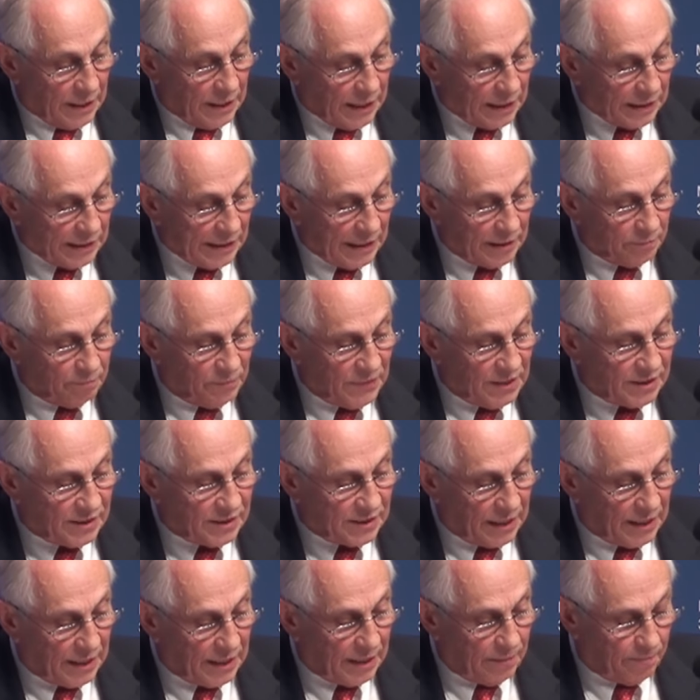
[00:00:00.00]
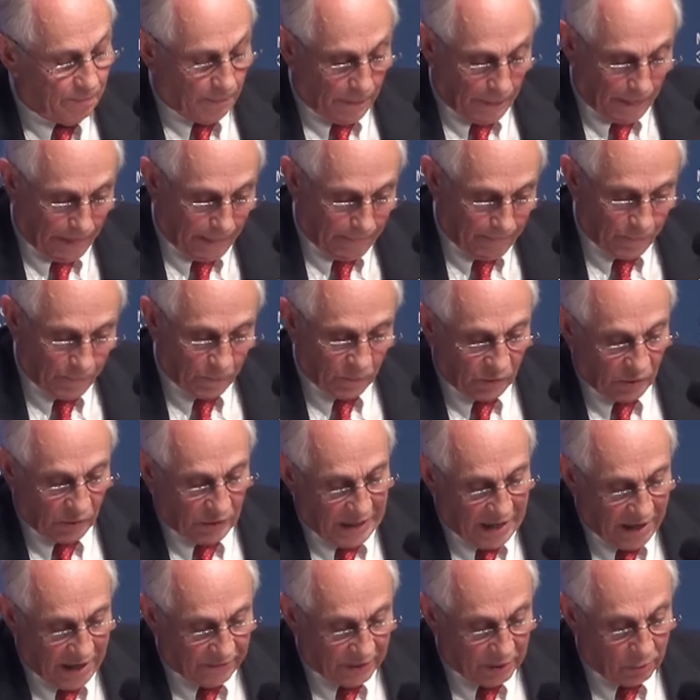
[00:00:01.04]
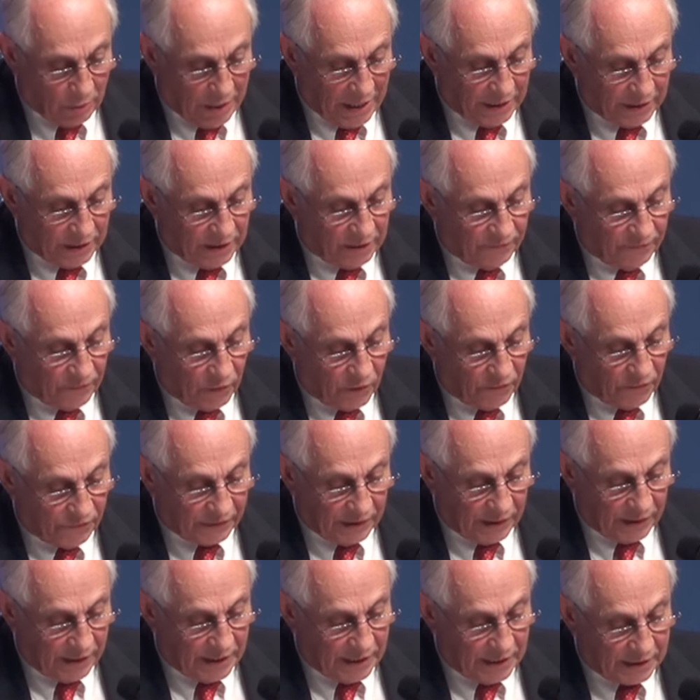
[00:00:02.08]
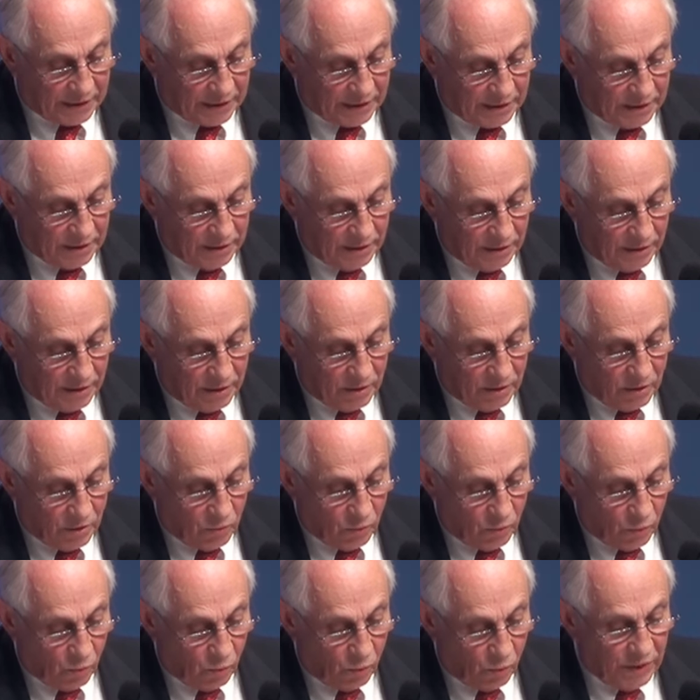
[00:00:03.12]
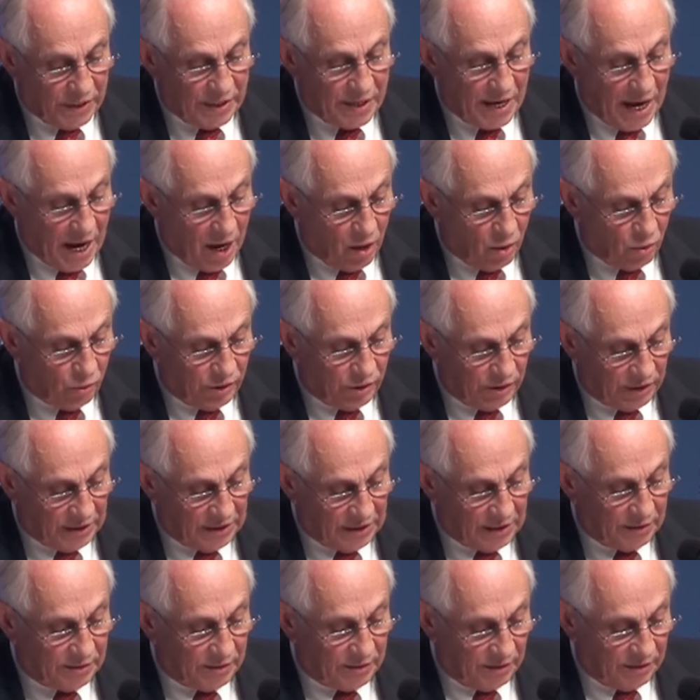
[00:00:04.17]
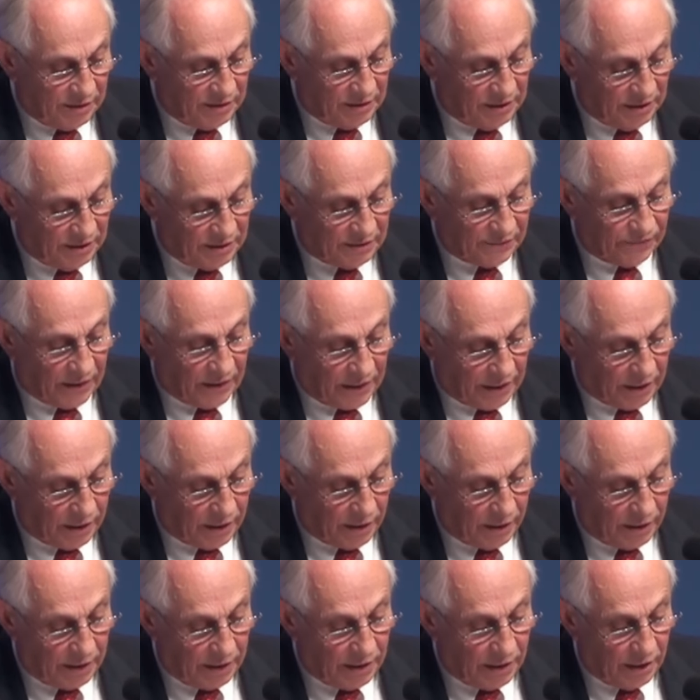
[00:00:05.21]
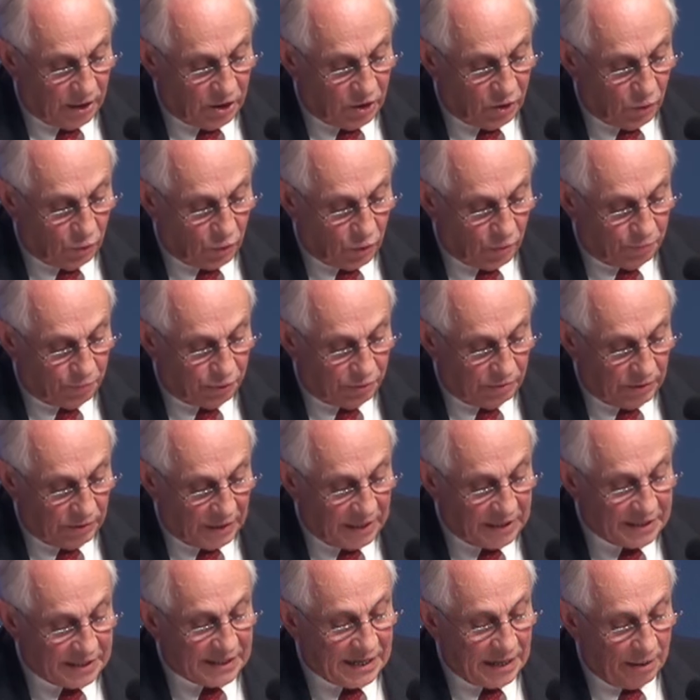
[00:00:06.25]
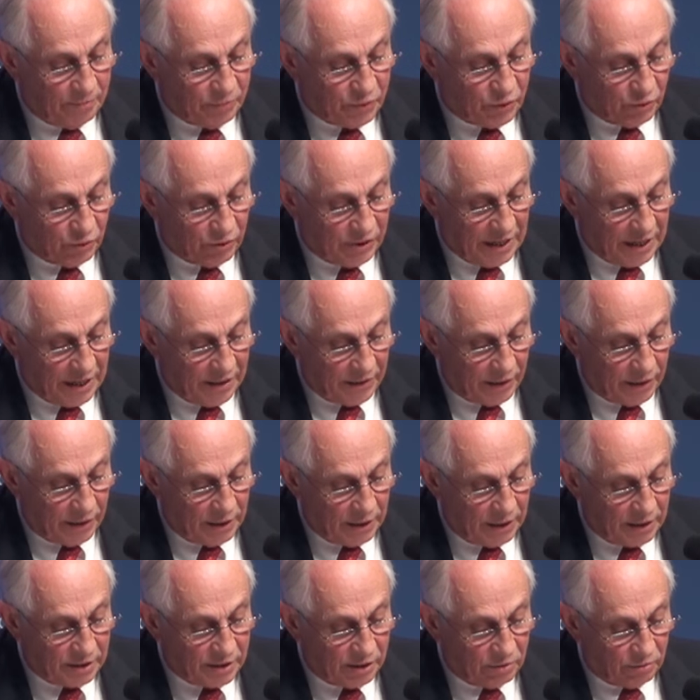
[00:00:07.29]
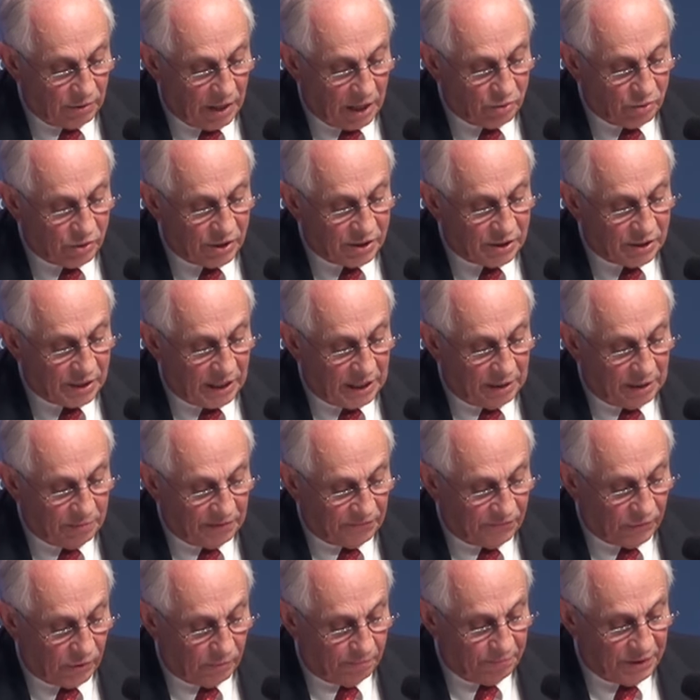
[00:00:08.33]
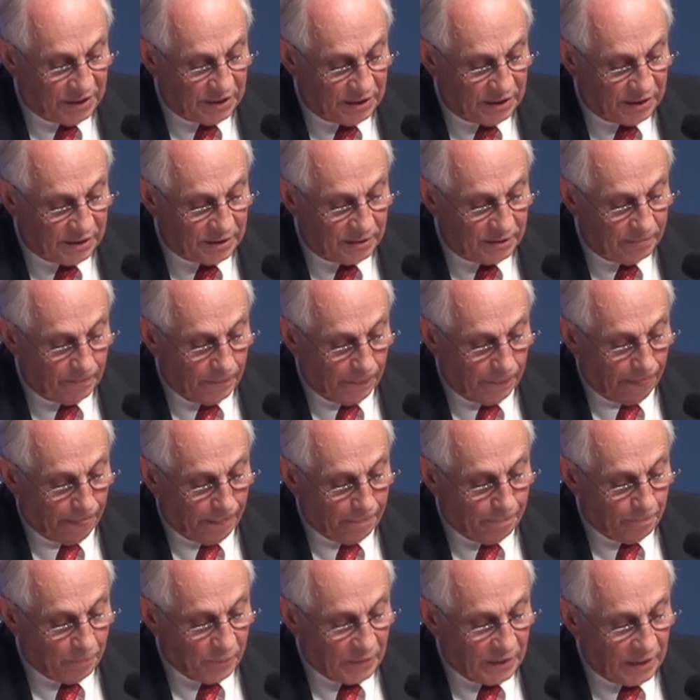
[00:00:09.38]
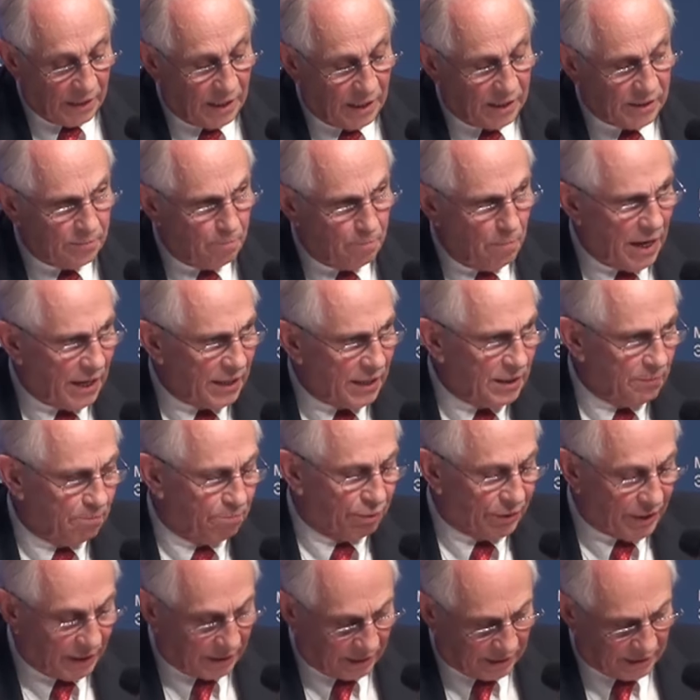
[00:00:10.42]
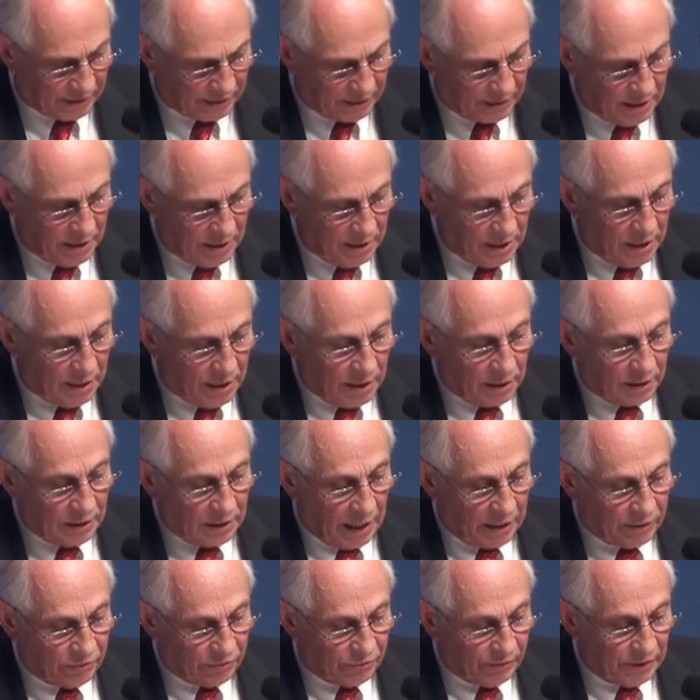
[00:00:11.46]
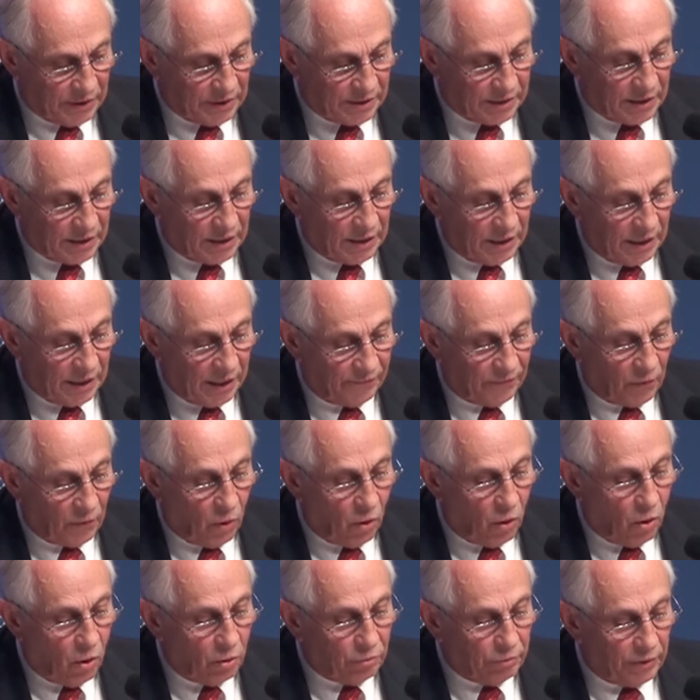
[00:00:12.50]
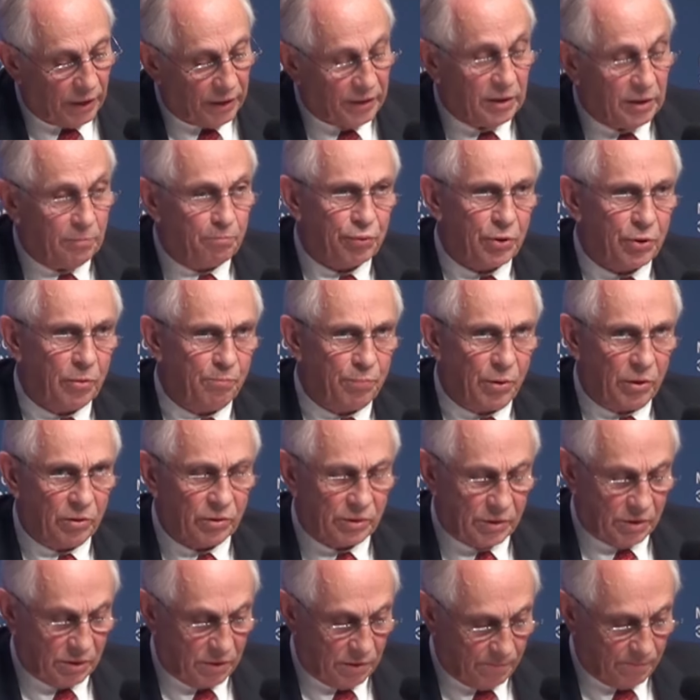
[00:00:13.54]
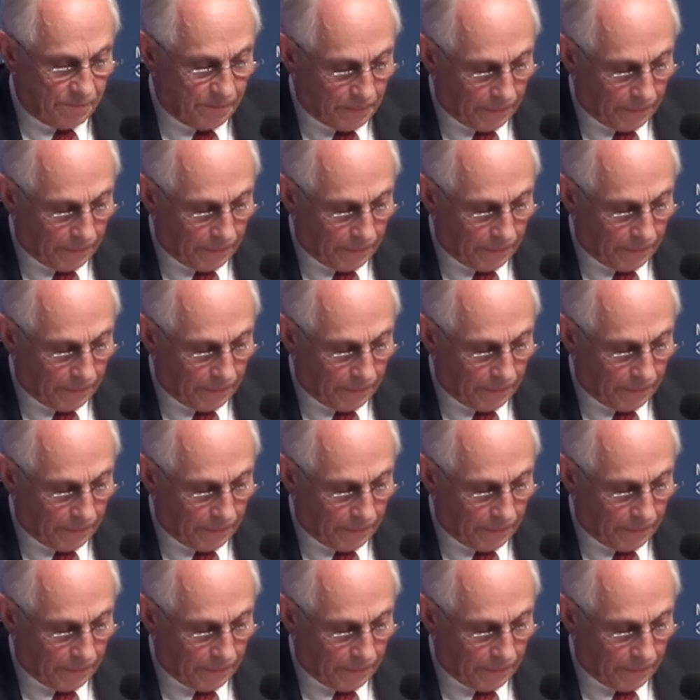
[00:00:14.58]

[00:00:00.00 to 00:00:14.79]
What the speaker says: And let me say to everyone involved in that, we now need a ceasefire in Europe and come together at a round table for peace, as many BRICS countries have already proposed.